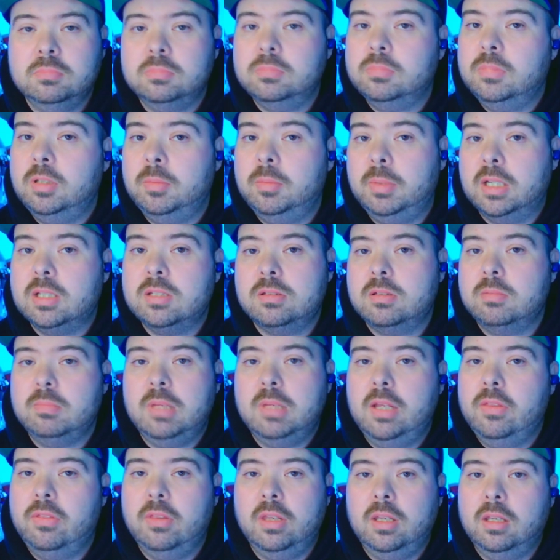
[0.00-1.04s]
Maybe that's
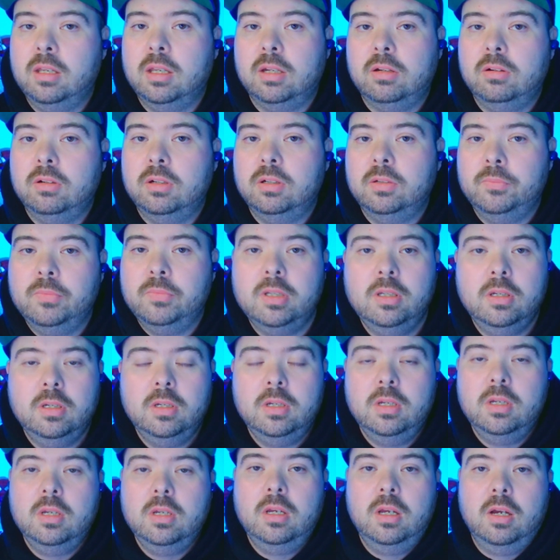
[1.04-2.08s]
my thing, I don't know.
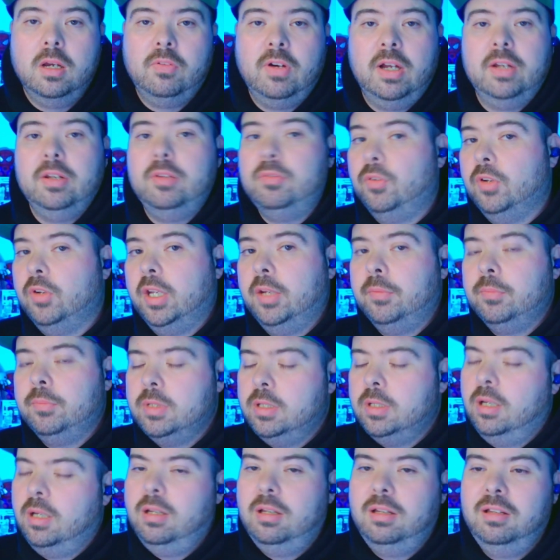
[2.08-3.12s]
Find it funny.
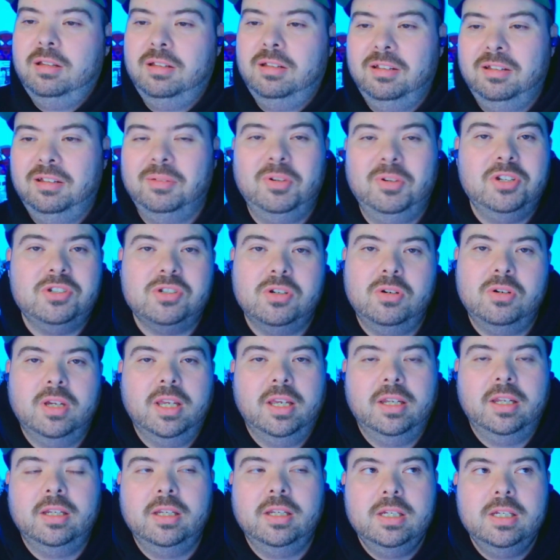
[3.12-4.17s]
I'm only
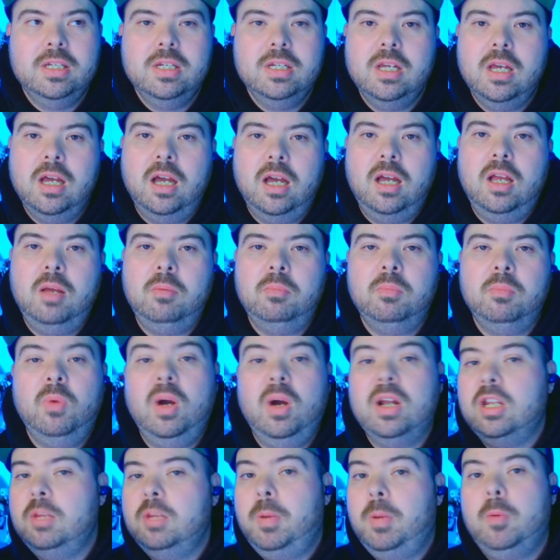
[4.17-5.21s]
joking. Why
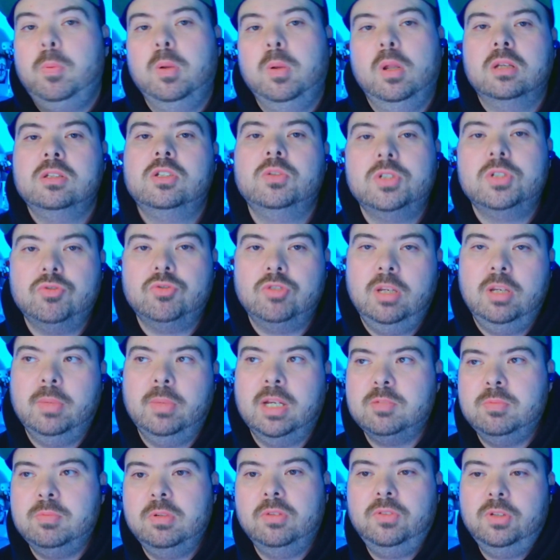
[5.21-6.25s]
don't you pop along to a stream,
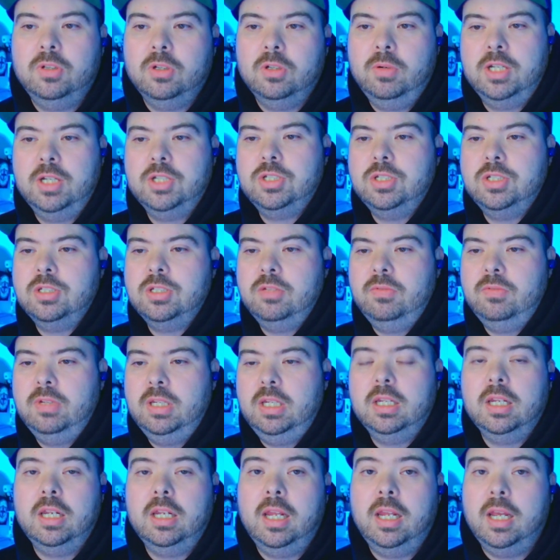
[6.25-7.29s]
ask me a few questions if you
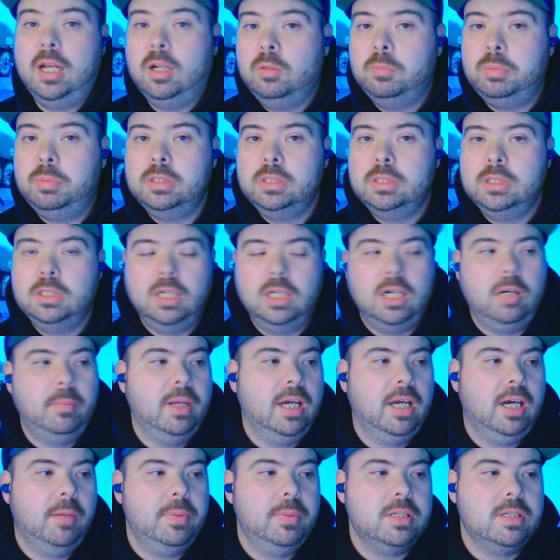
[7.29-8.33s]
need any help. I'll be
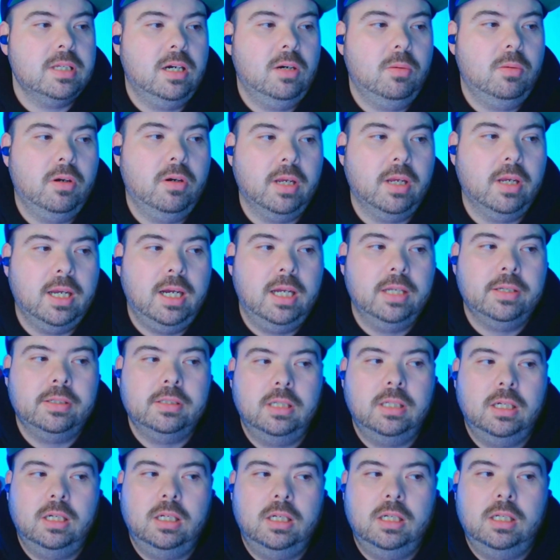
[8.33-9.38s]
happy to help where I can.
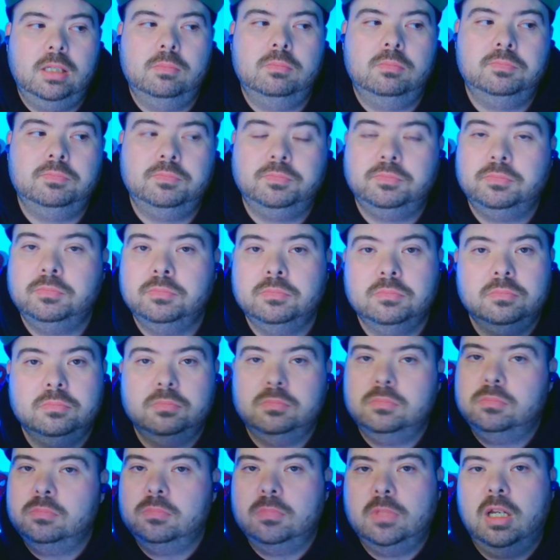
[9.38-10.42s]

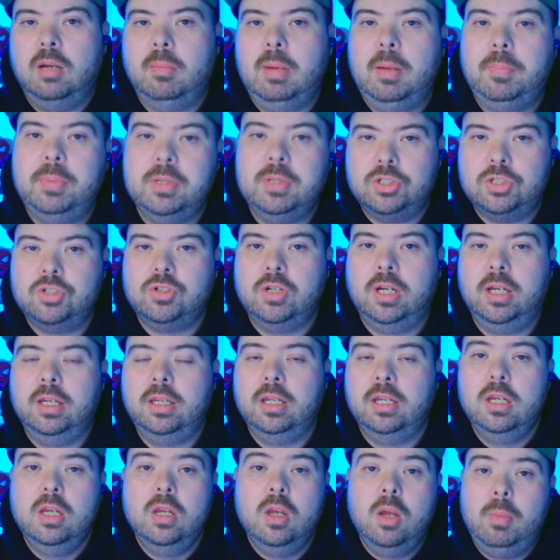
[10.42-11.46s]
I'm happy to try and...
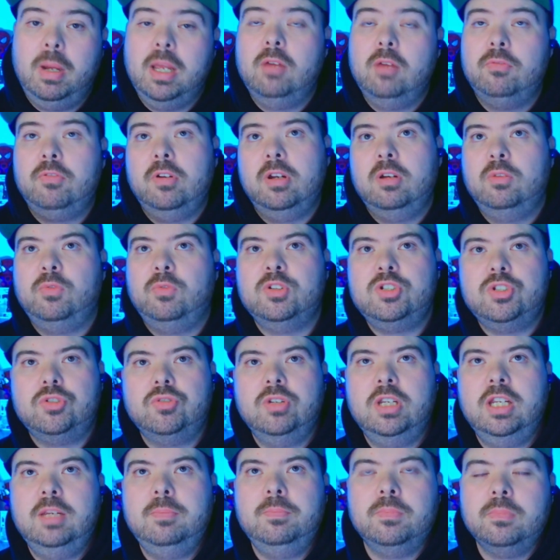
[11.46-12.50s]
My other
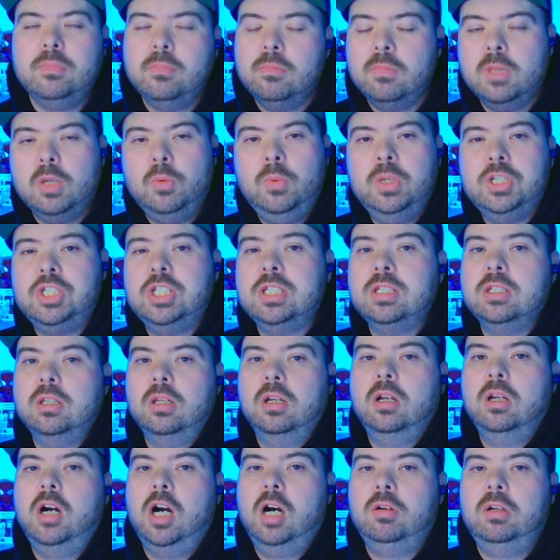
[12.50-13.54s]
stream, which isn't a
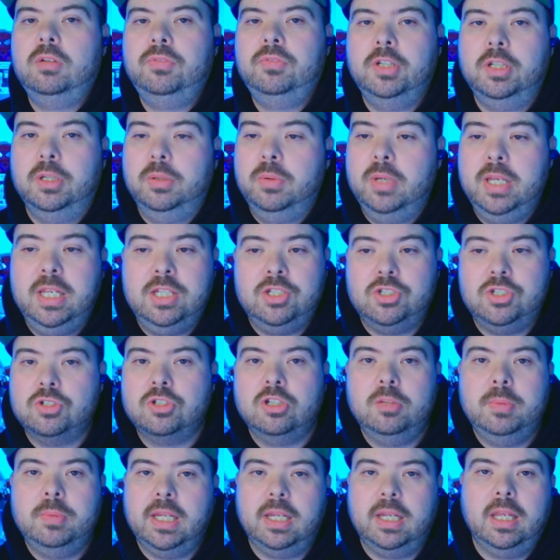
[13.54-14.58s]
core review, is just
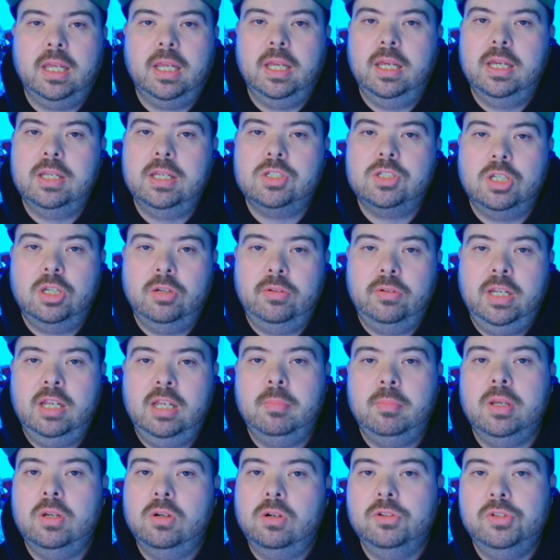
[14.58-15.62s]
going to be dedicated to creating
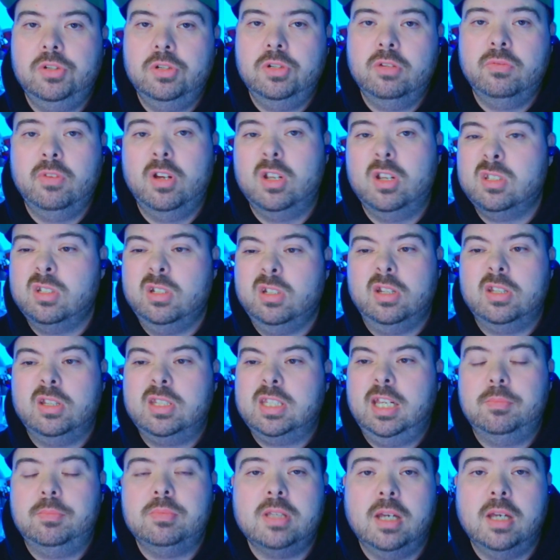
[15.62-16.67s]
my own universe. At the
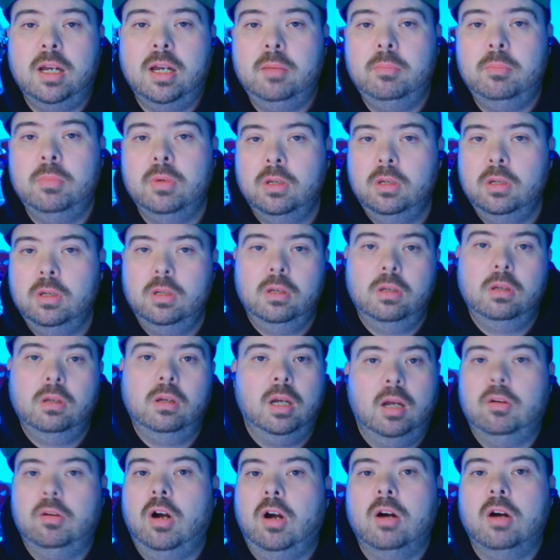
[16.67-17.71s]
same time,
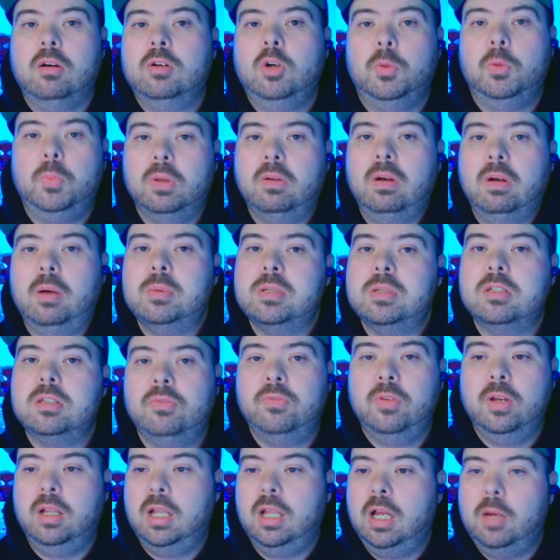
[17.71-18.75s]
I've got a couple of hours to
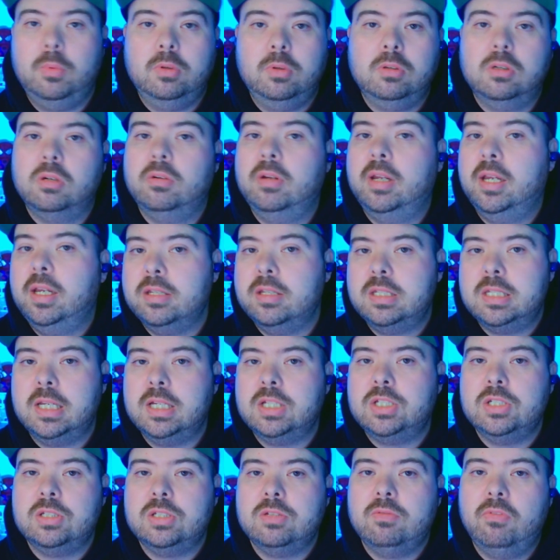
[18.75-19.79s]
fill. I will create
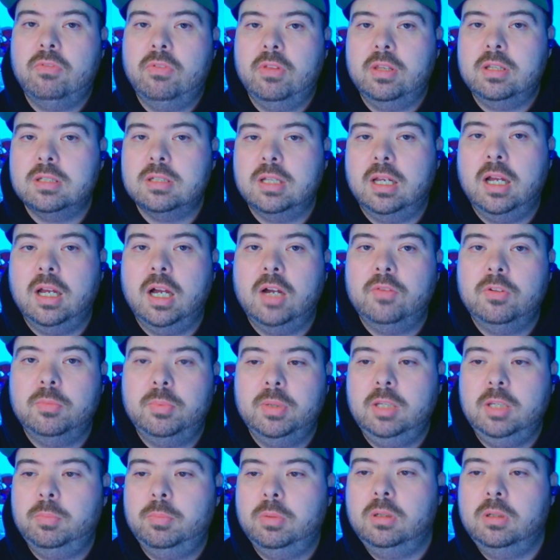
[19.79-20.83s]
textures and things like that for
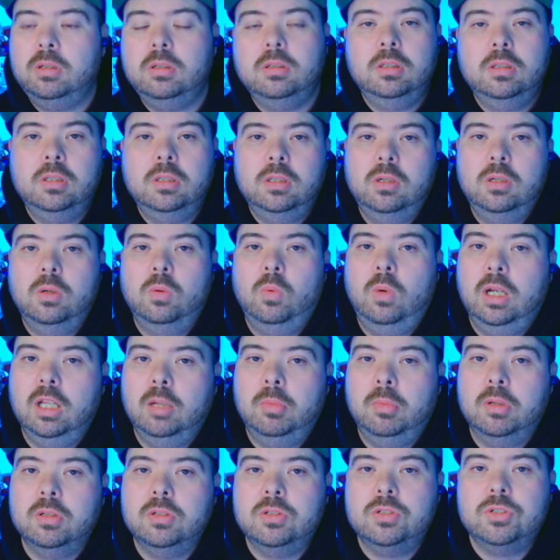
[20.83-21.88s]
people while
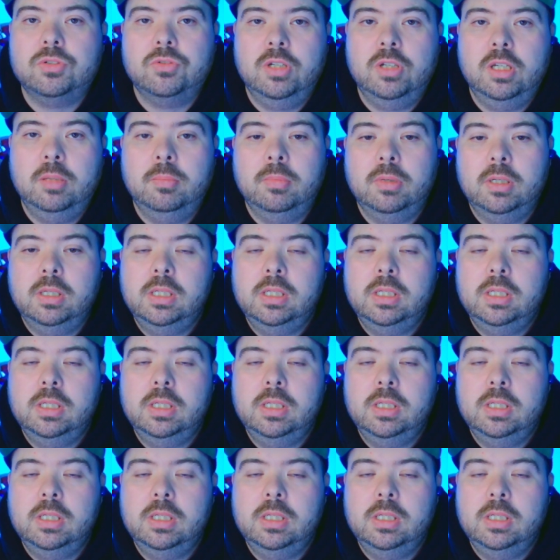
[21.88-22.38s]
I'm on the stream.